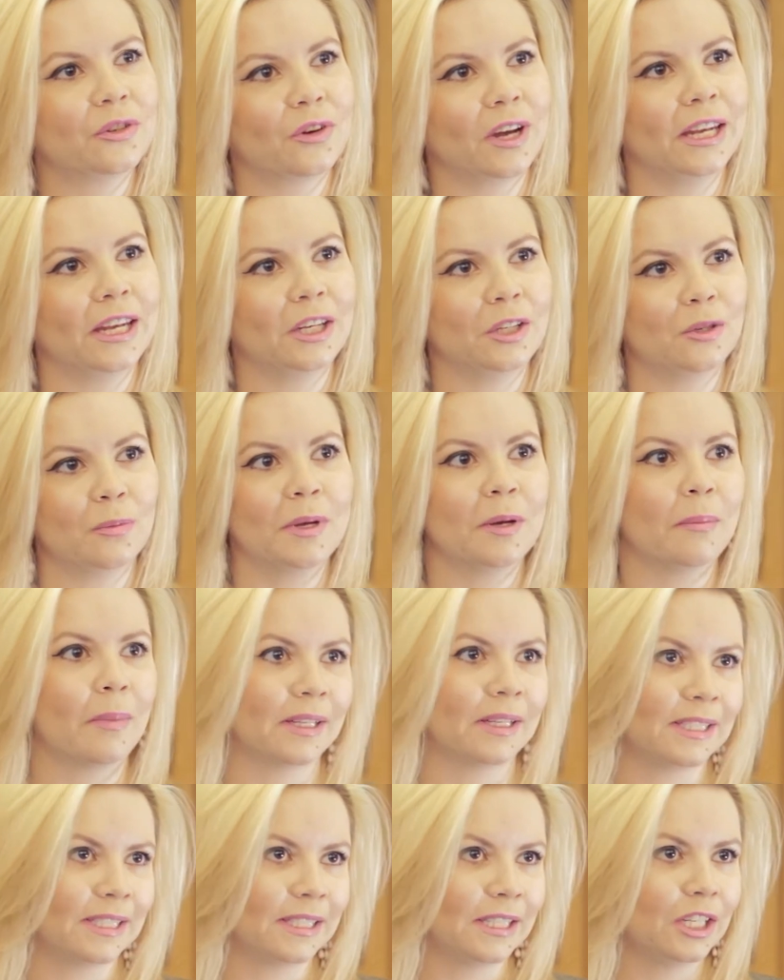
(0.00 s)
training to be a
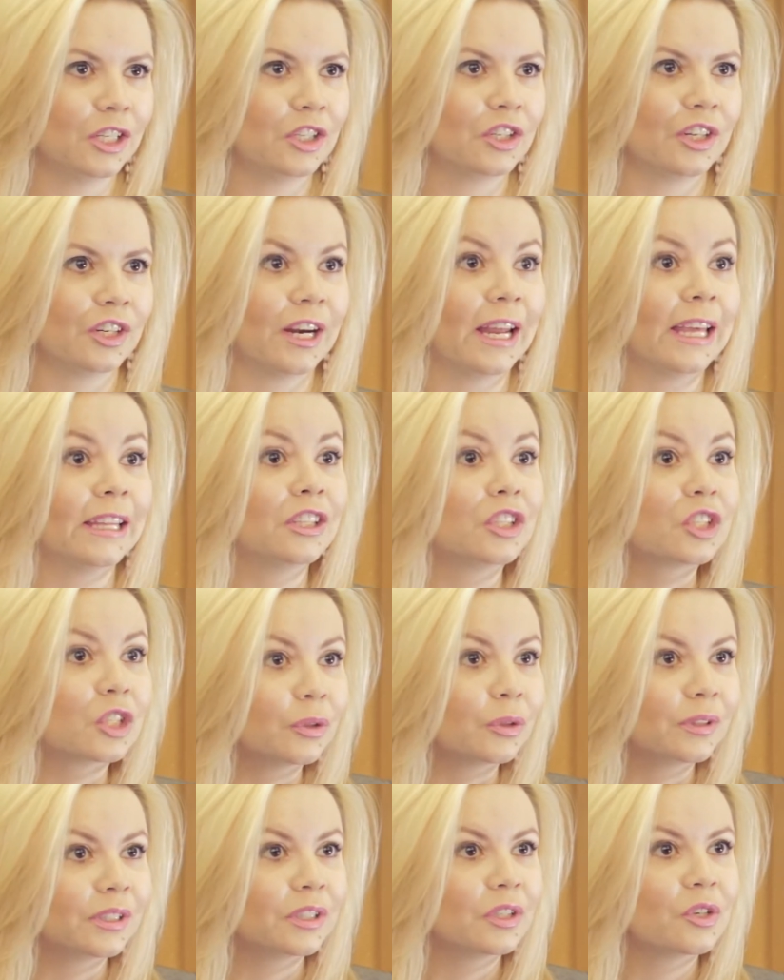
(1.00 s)
maths teacher at
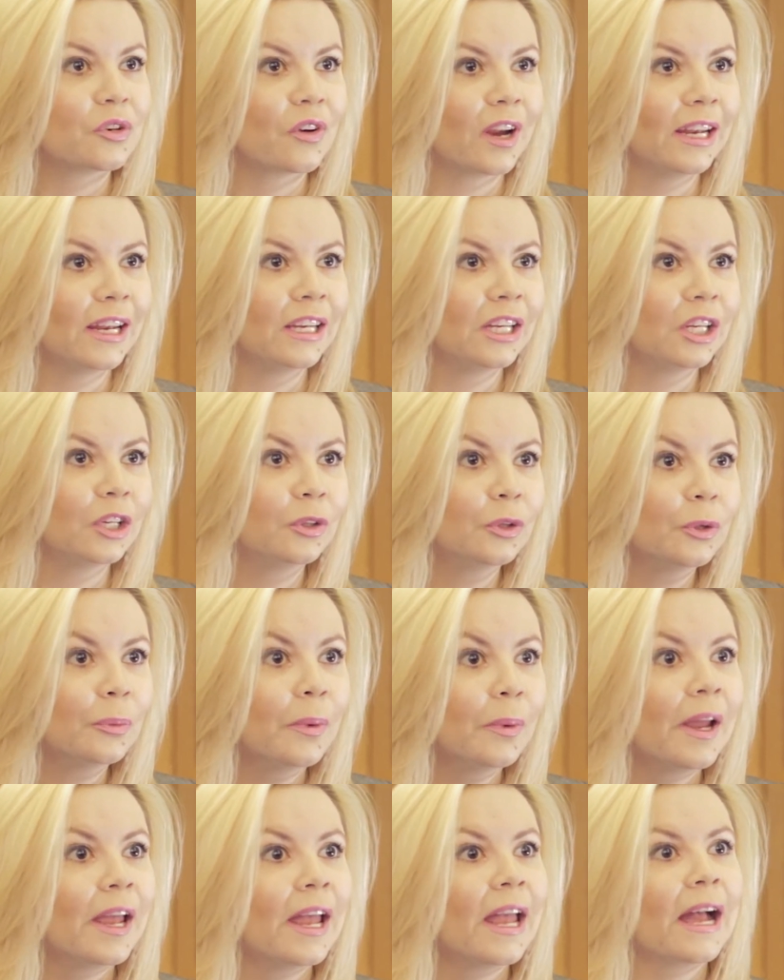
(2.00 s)
Chiltern Training Group.
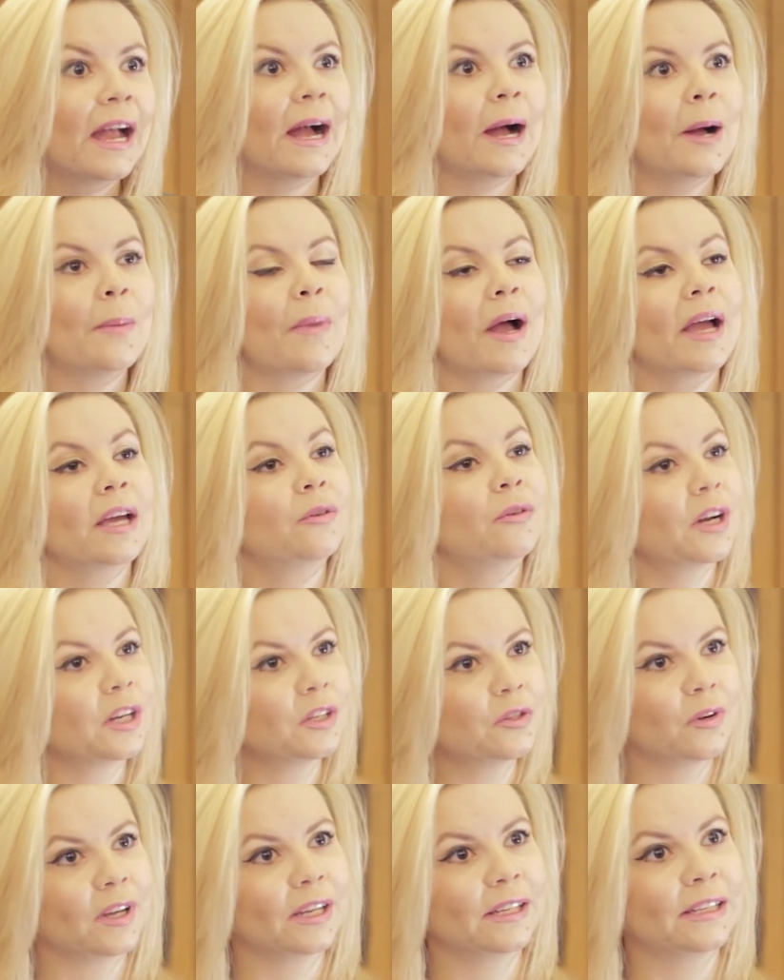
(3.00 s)
Um, I
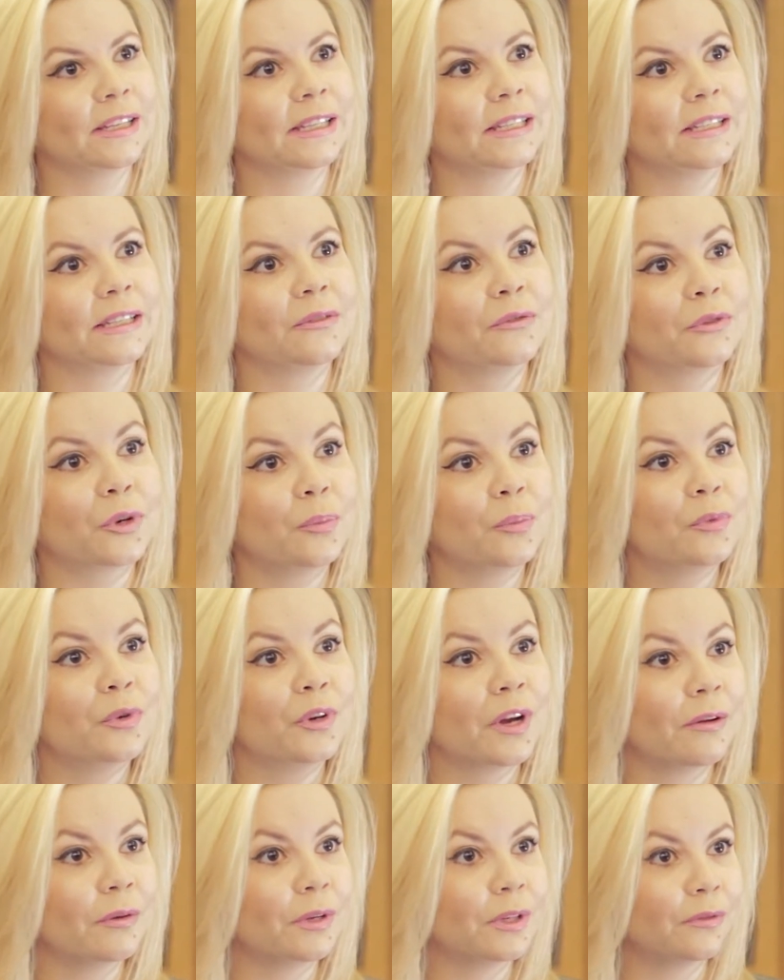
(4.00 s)
graduated from
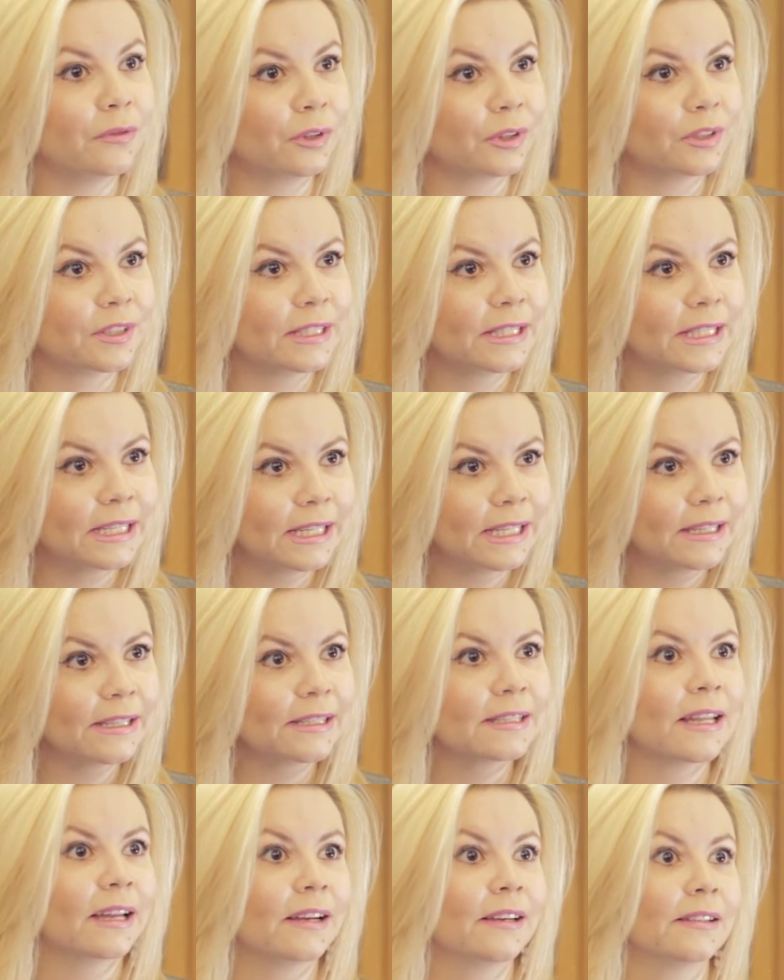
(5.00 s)
Brunel University,
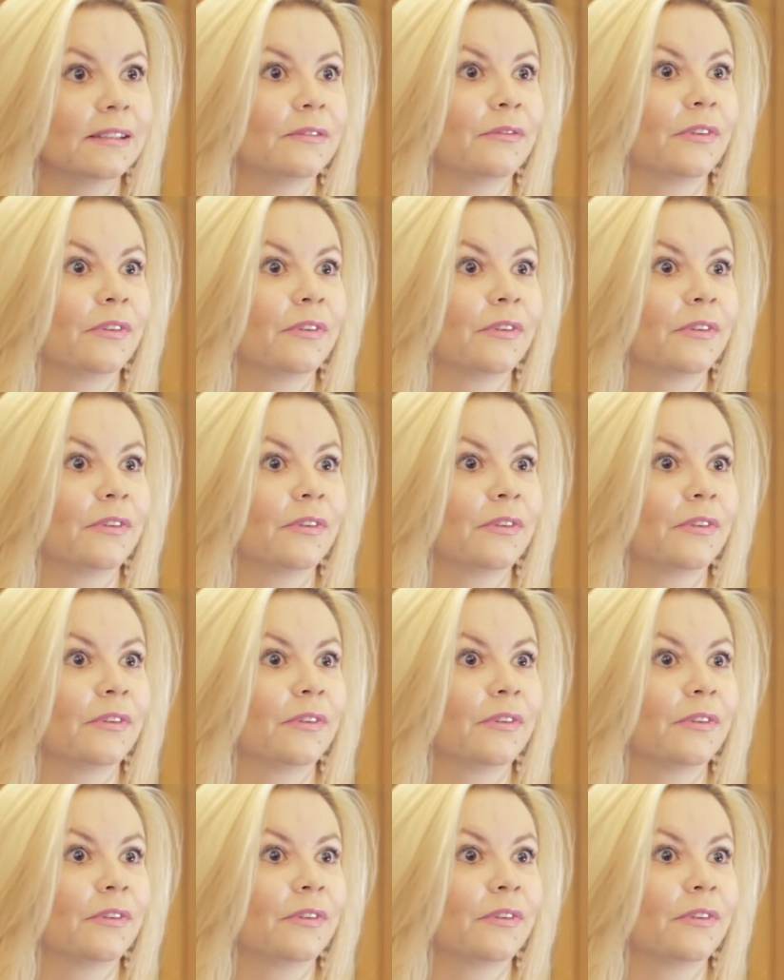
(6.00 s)
studied